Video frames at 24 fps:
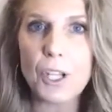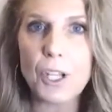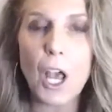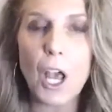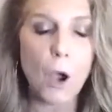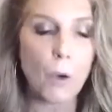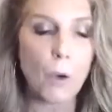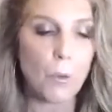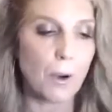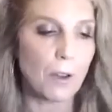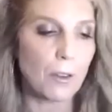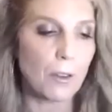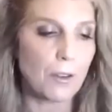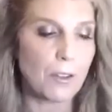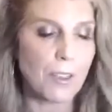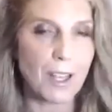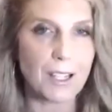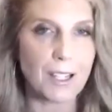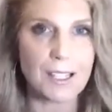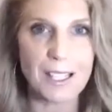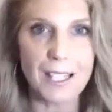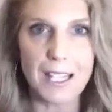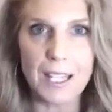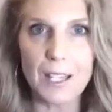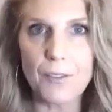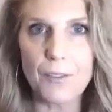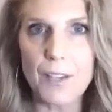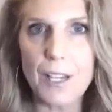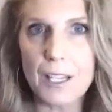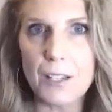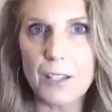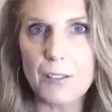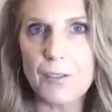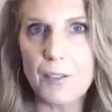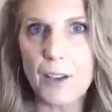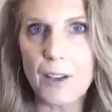whether that's giving
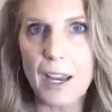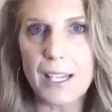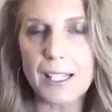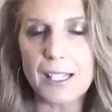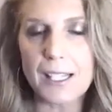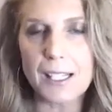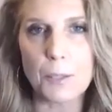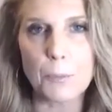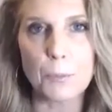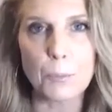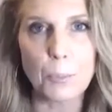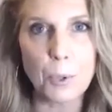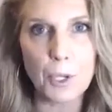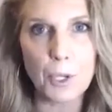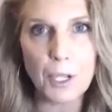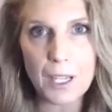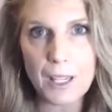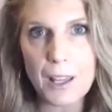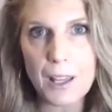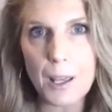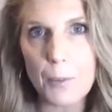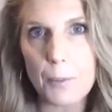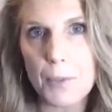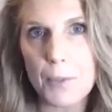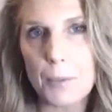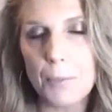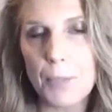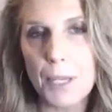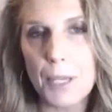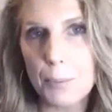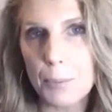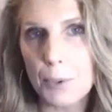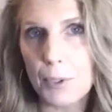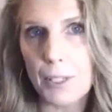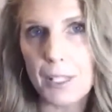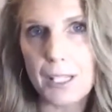advice and putting them
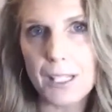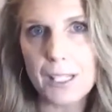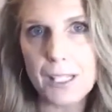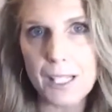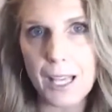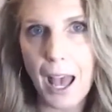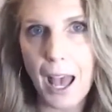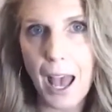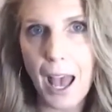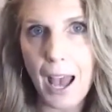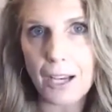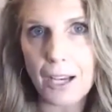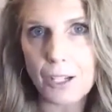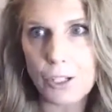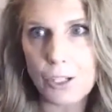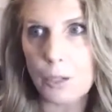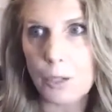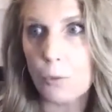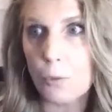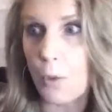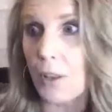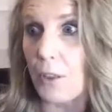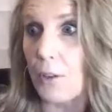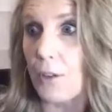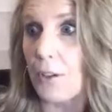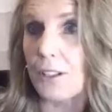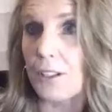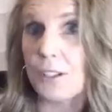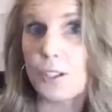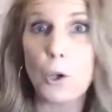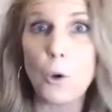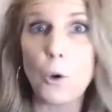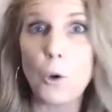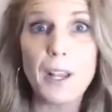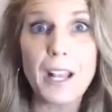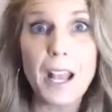people into action, whether that's
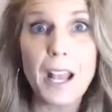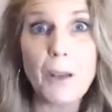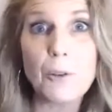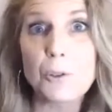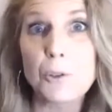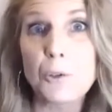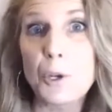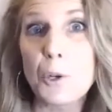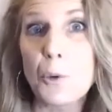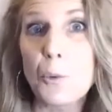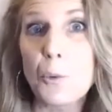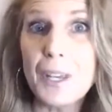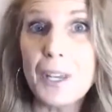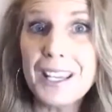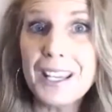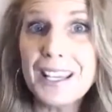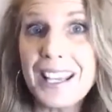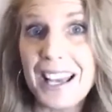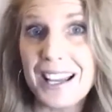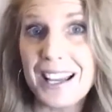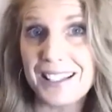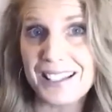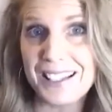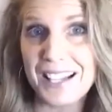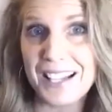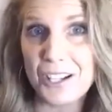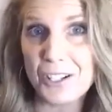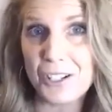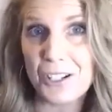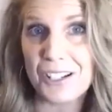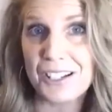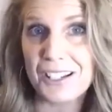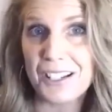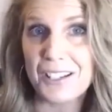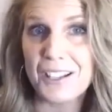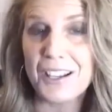going out and doing wing gal
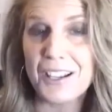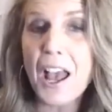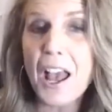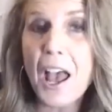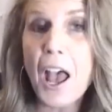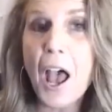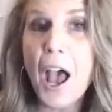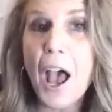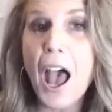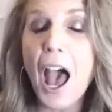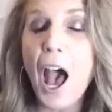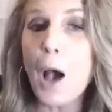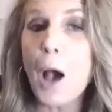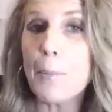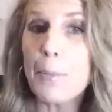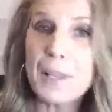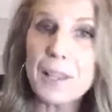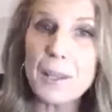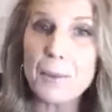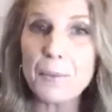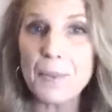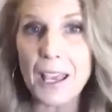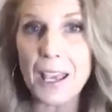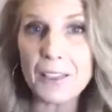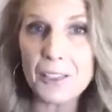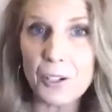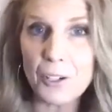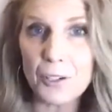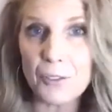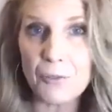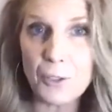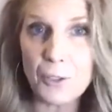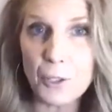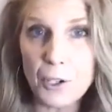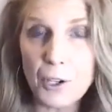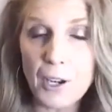sessions and helping them get their
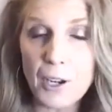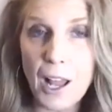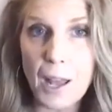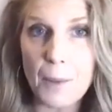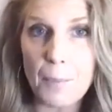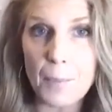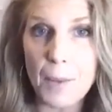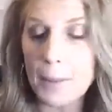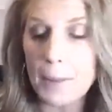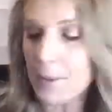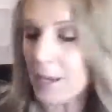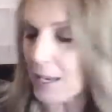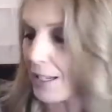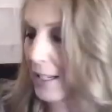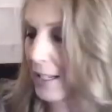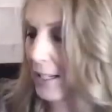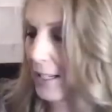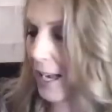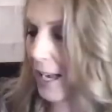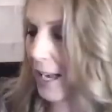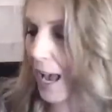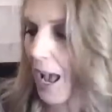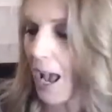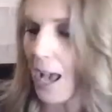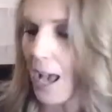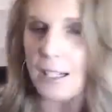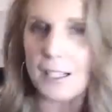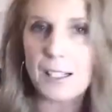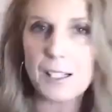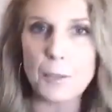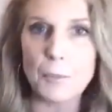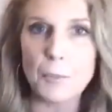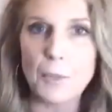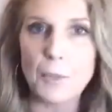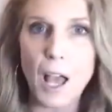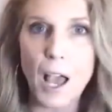flirt on. Maybe I need to add
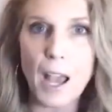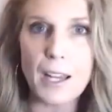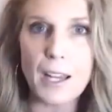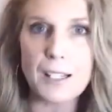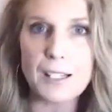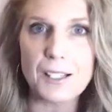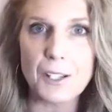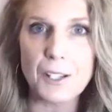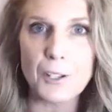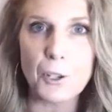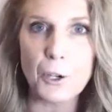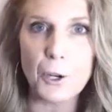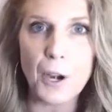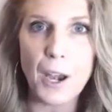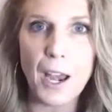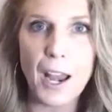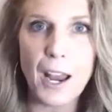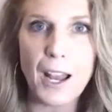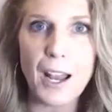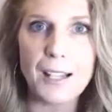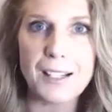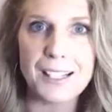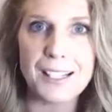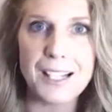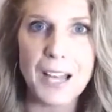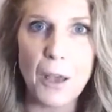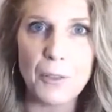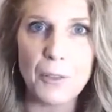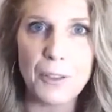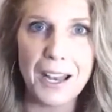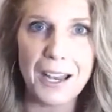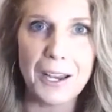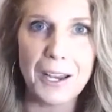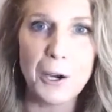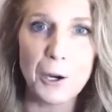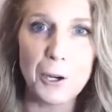some lines in their hands now that
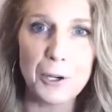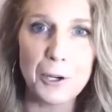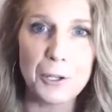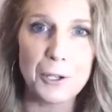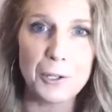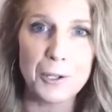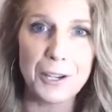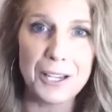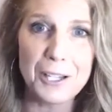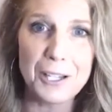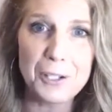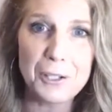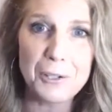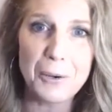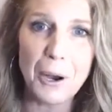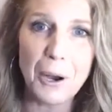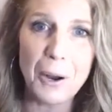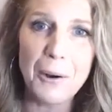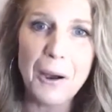I heard your intro.